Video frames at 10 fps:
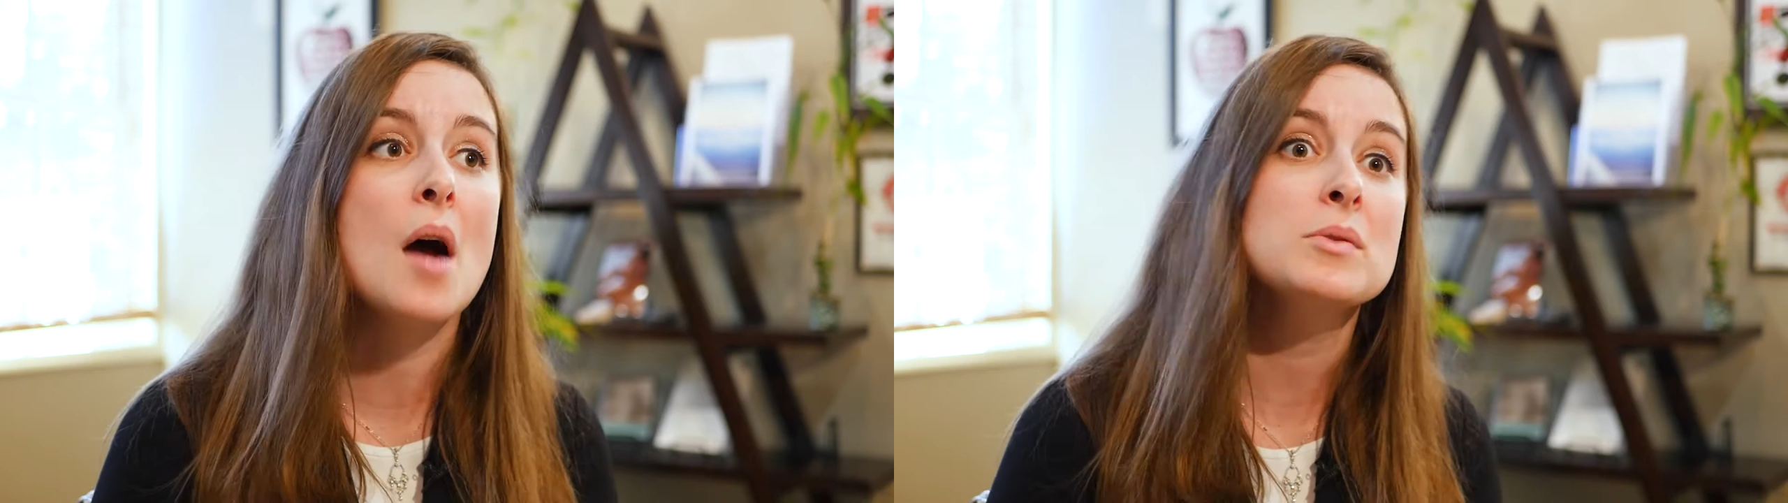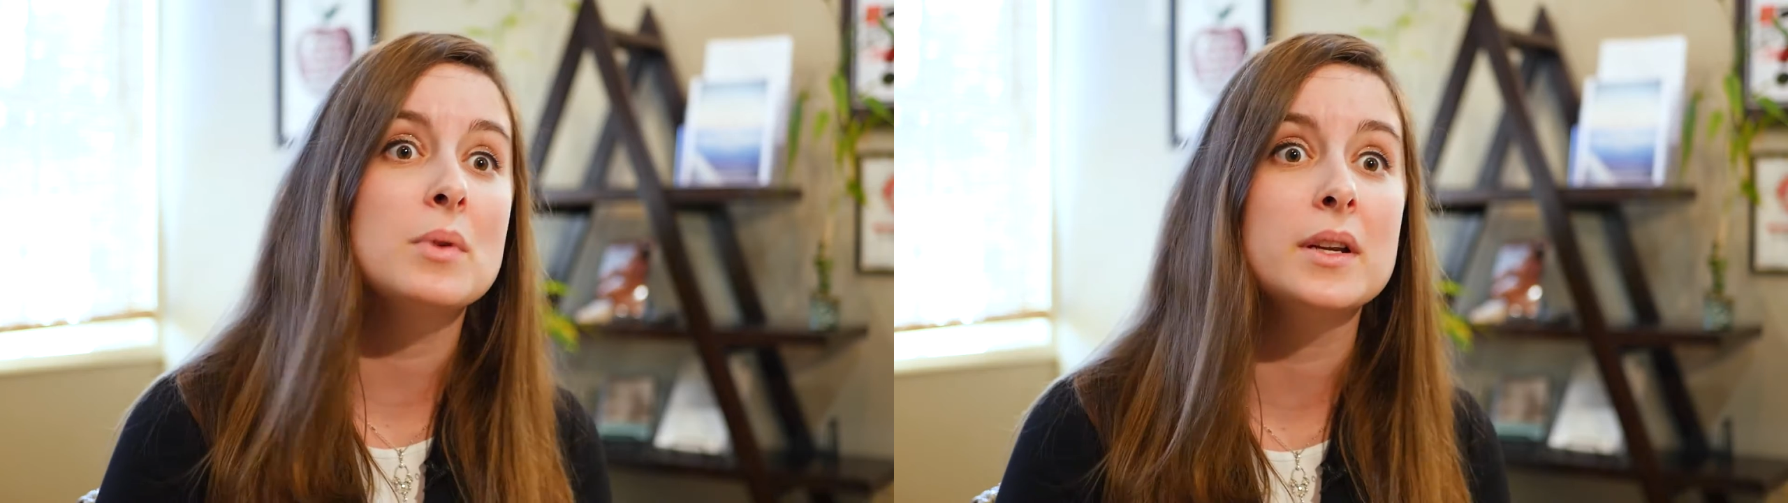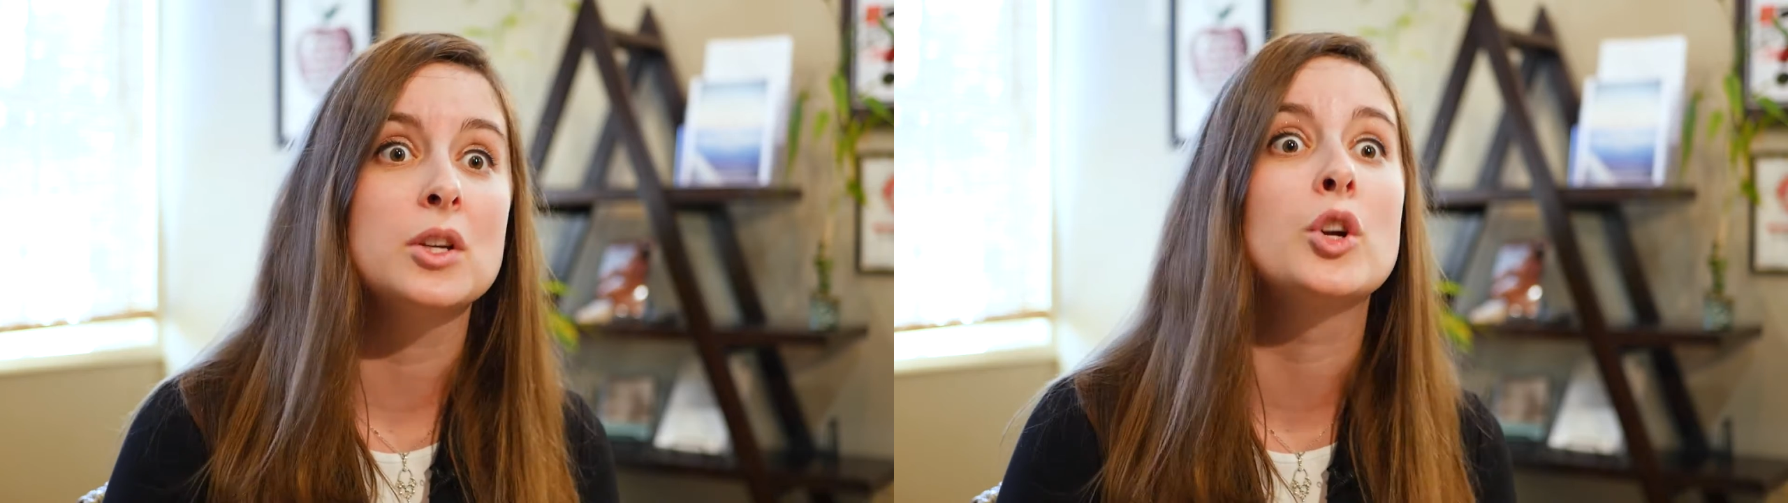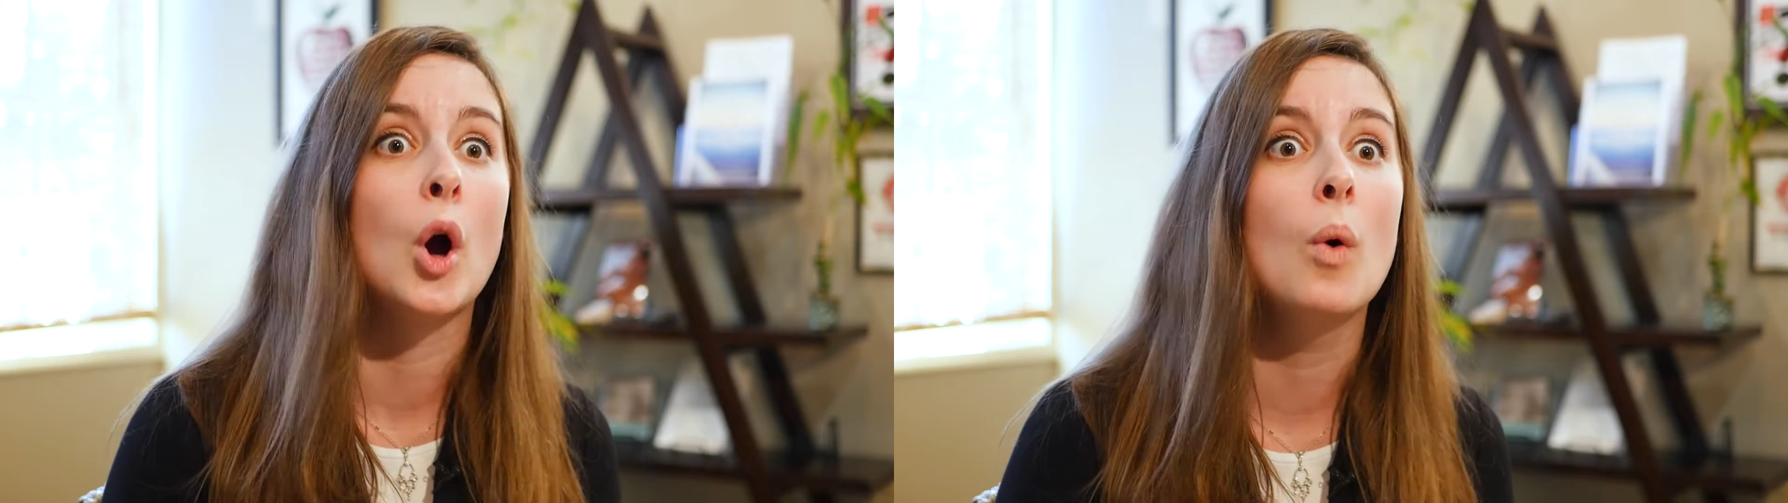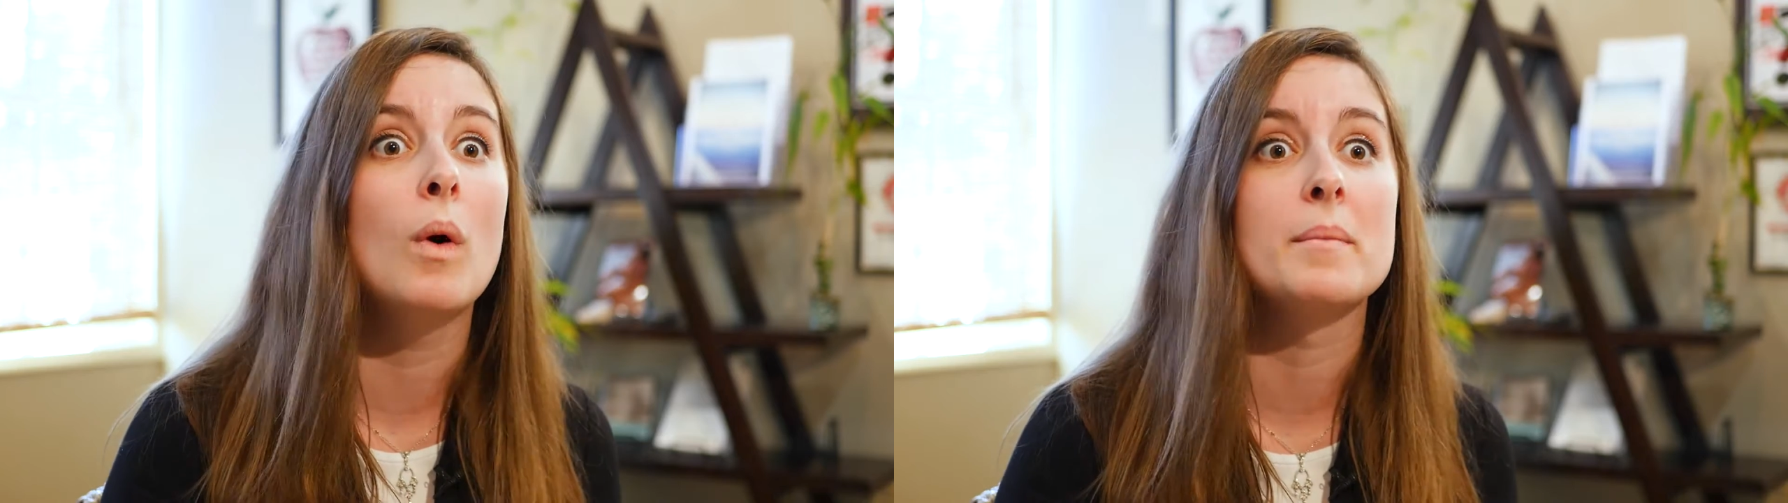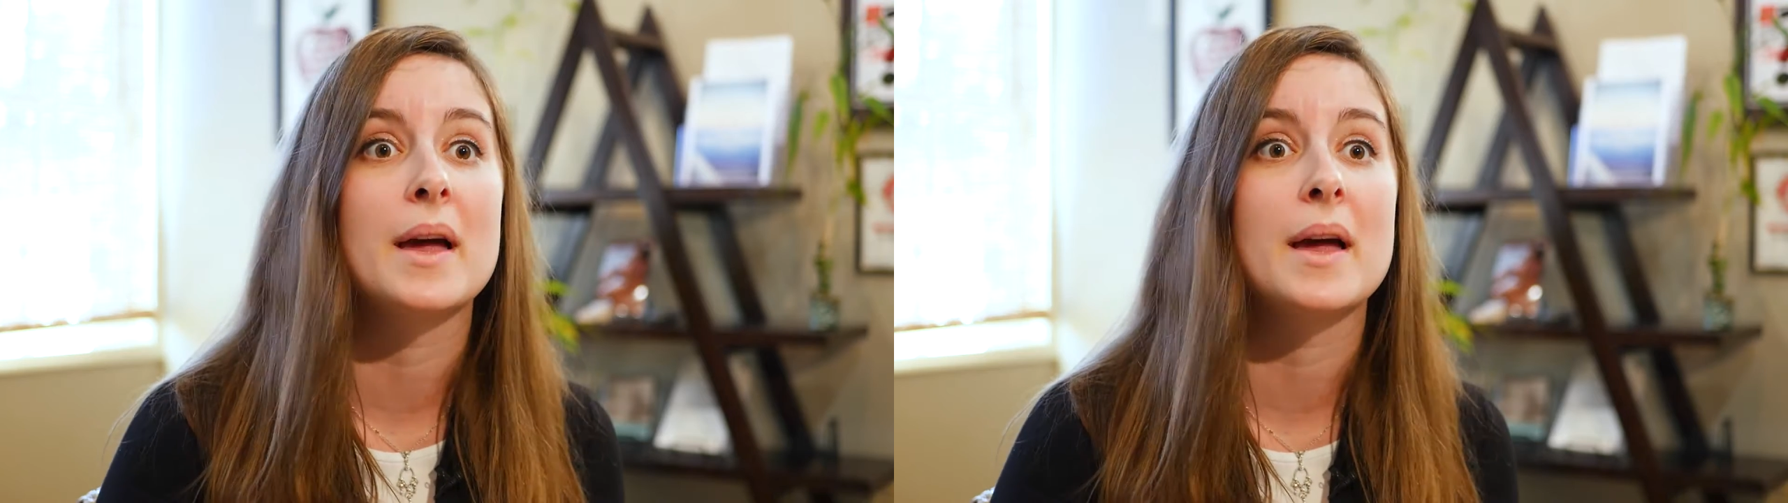I was ready to go on